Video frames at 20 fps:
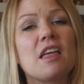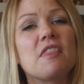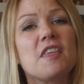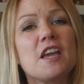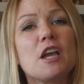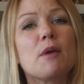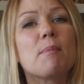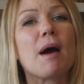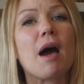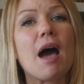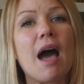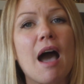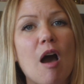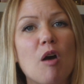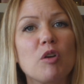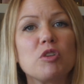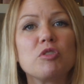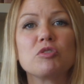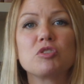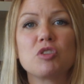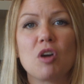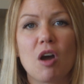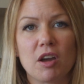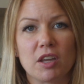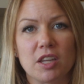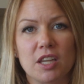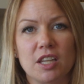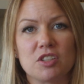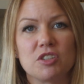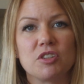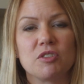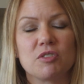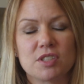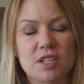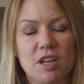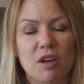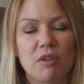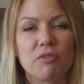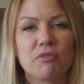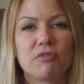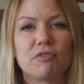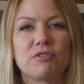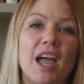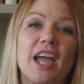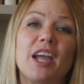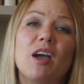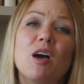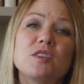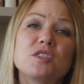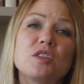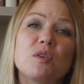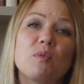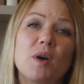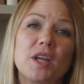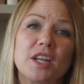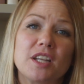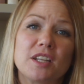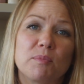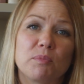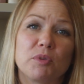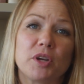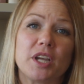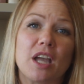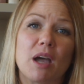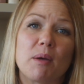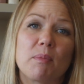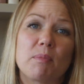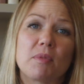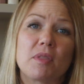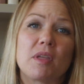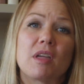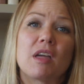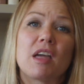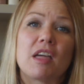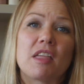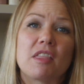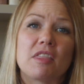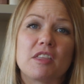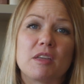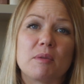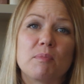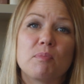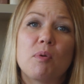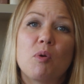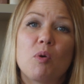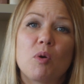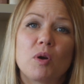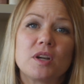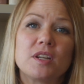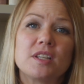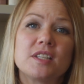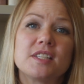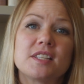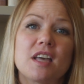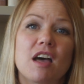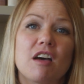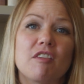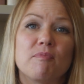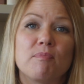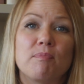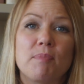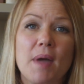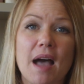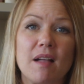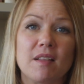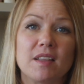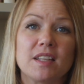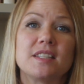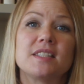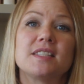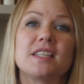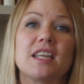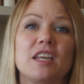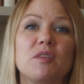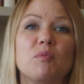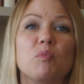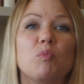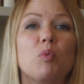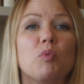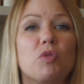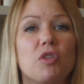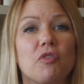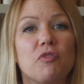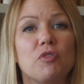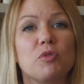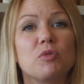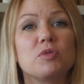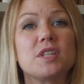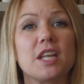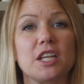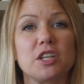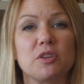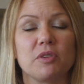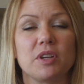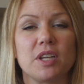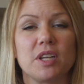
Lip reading: think about how you're talking to yourself. I also want to bring up the importance of balance in the foods that you're